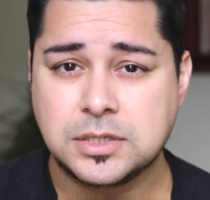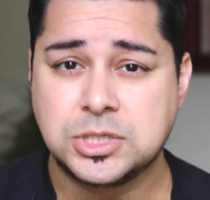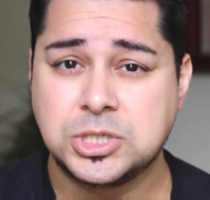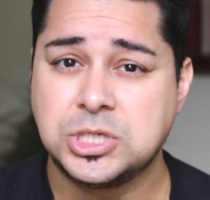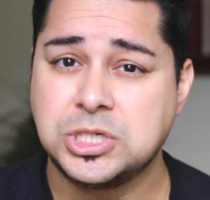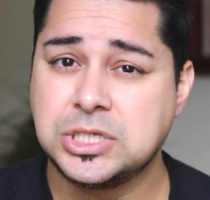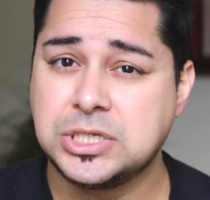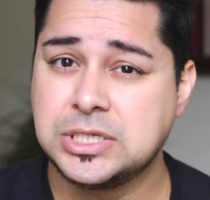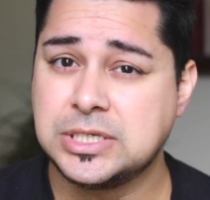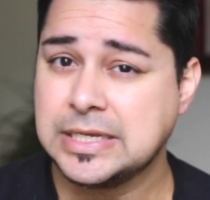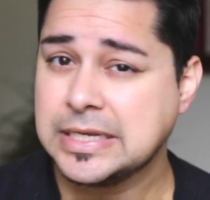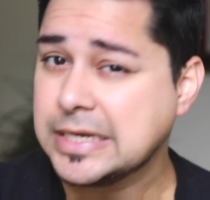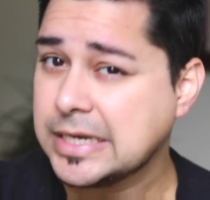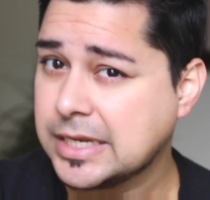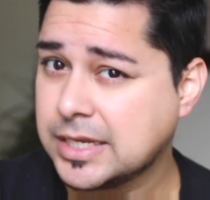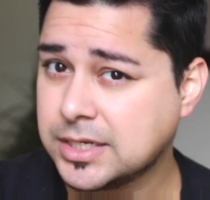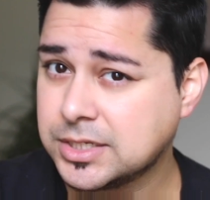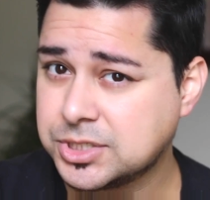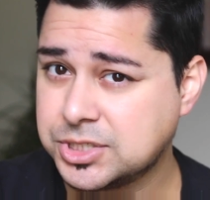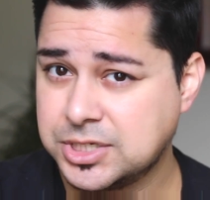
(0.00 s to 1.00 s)
She
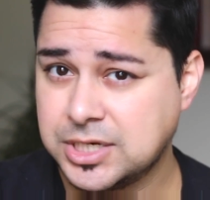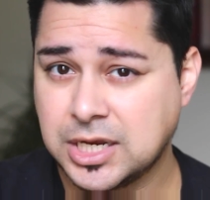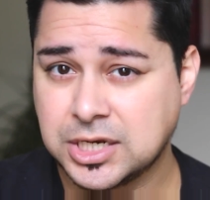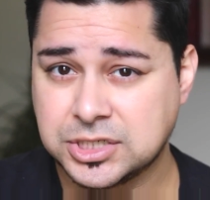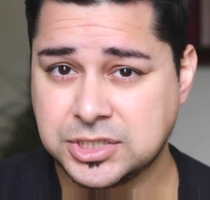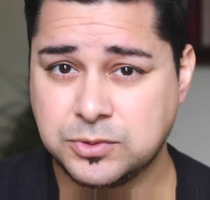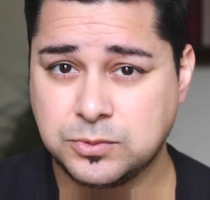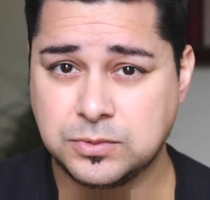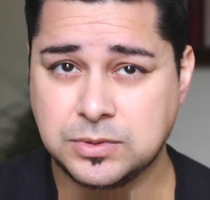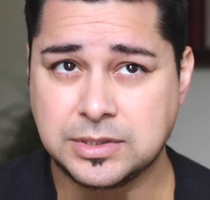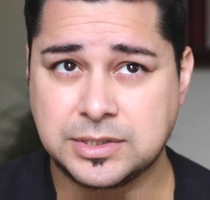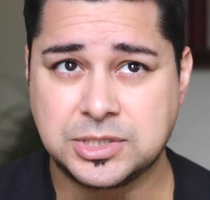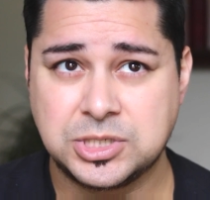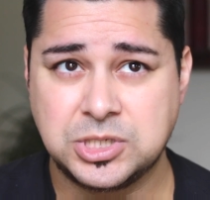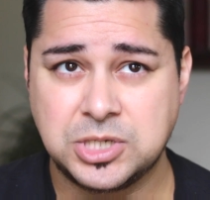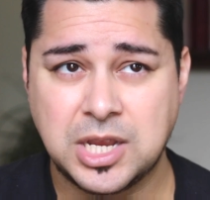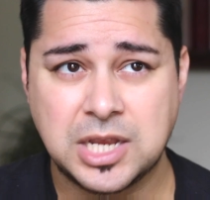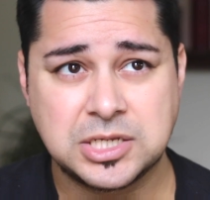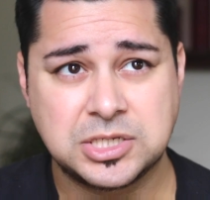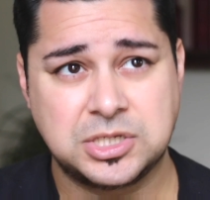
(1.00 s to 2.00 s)
didn't. She
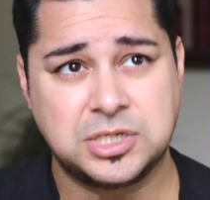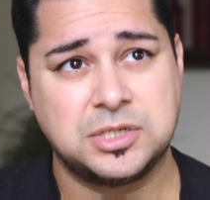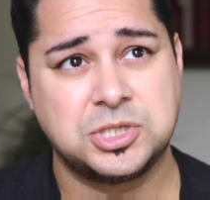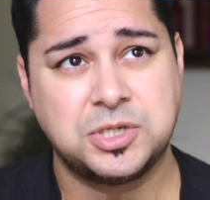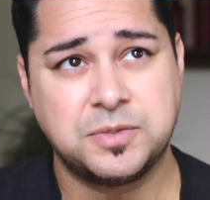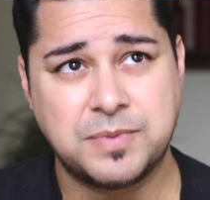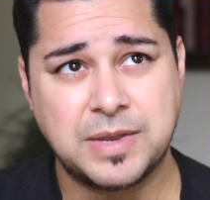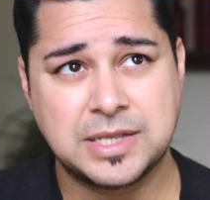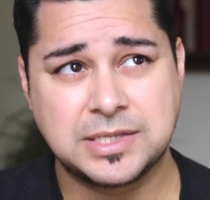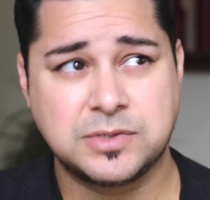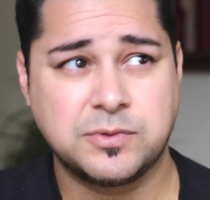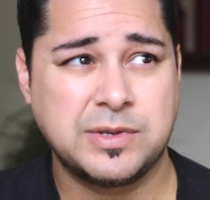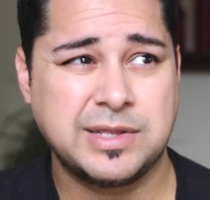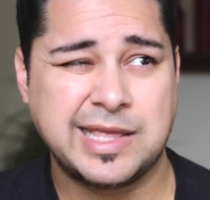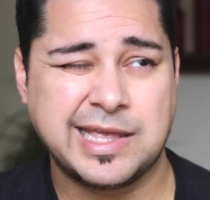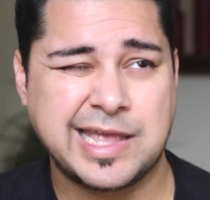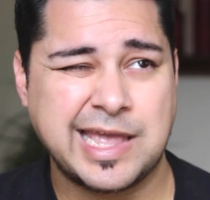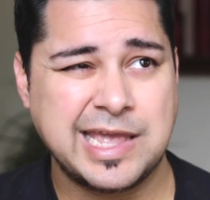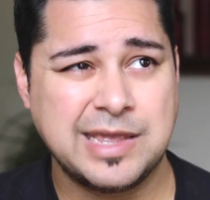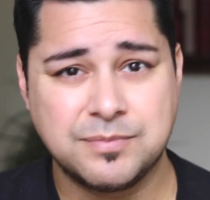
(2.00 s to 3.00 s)
passed away
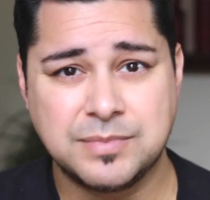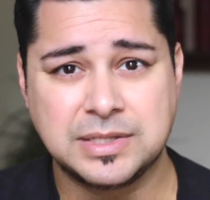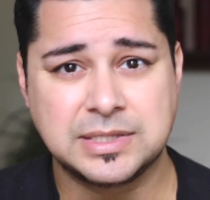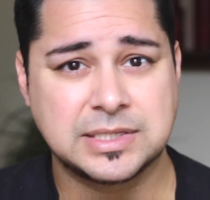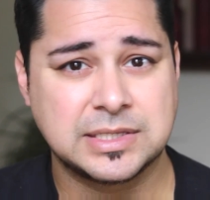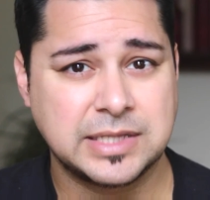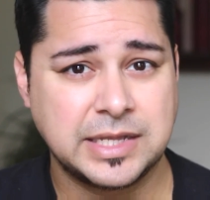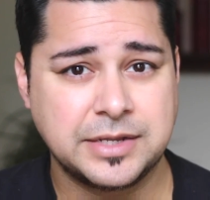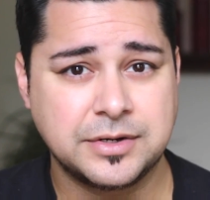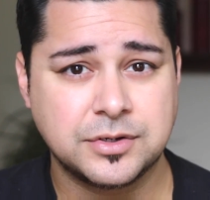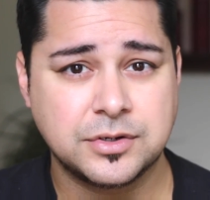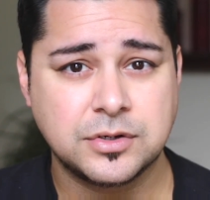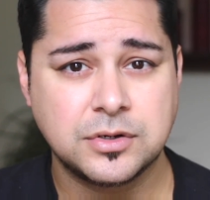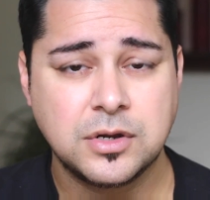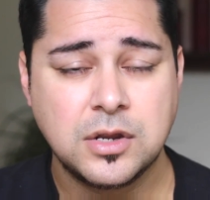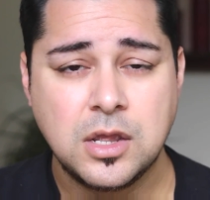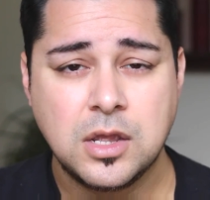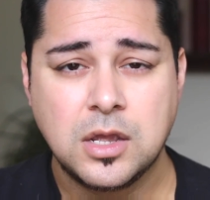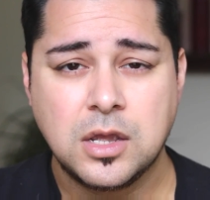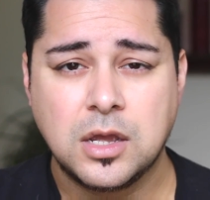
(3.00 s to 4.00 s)
like 8 months later
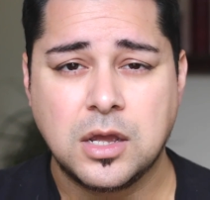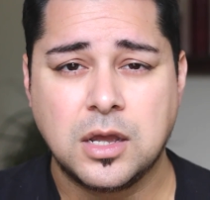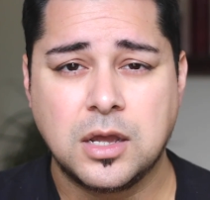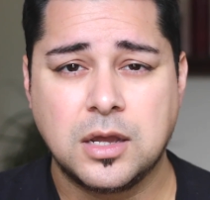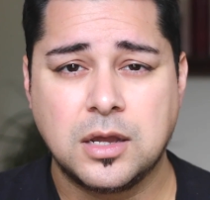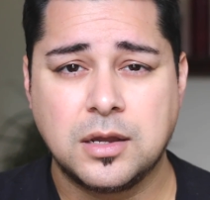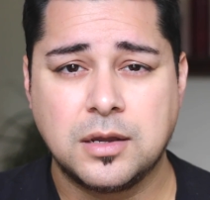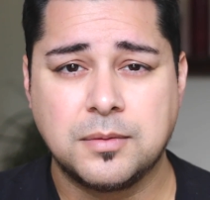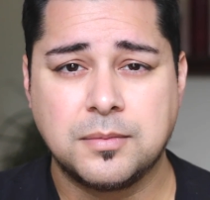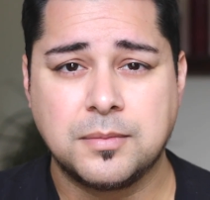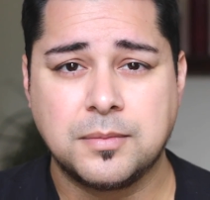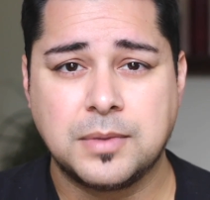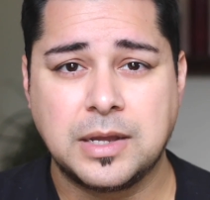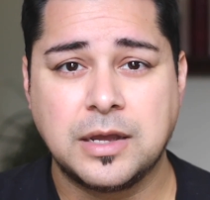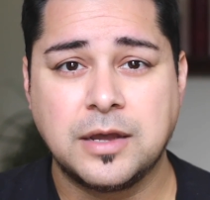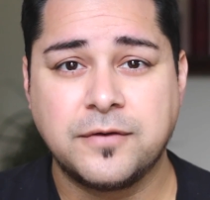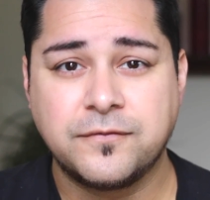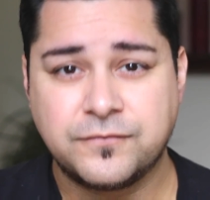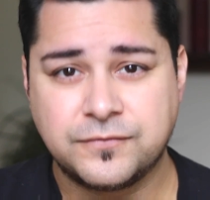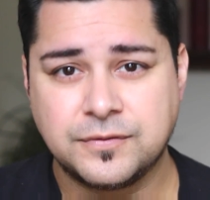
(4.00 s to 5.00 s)

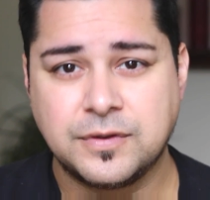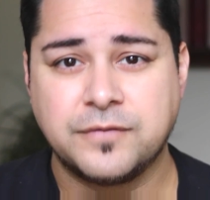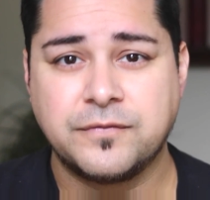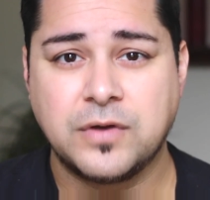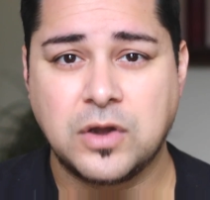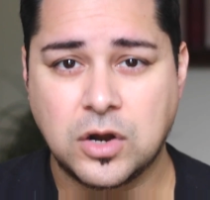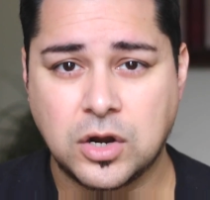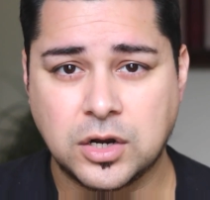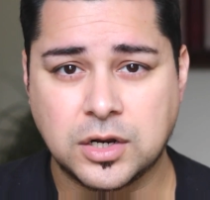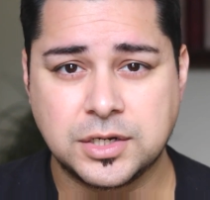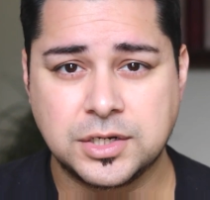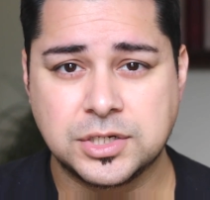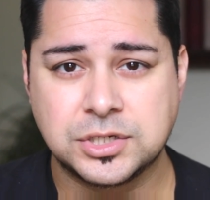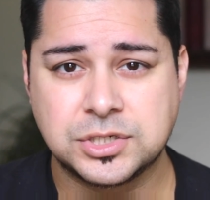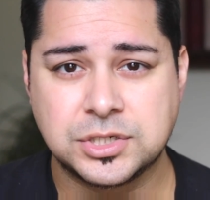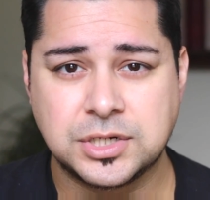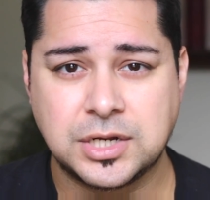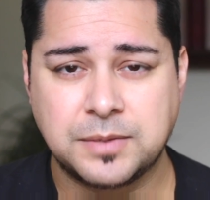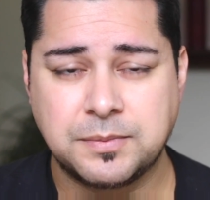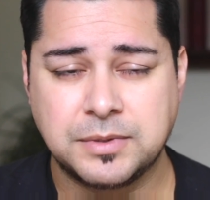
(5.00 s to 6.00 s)
of a heart
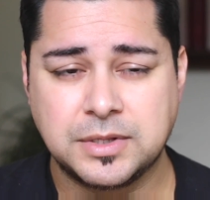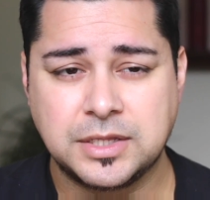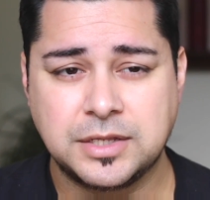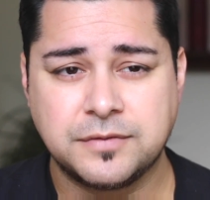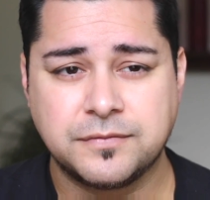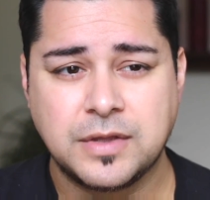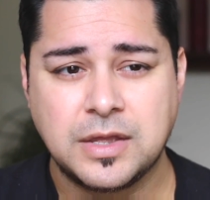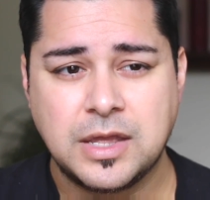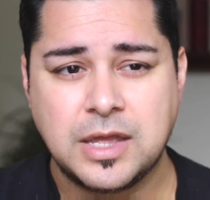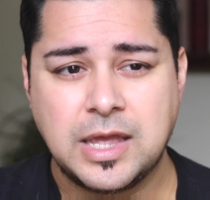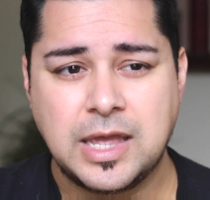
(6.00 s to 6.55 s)
condition, I believe.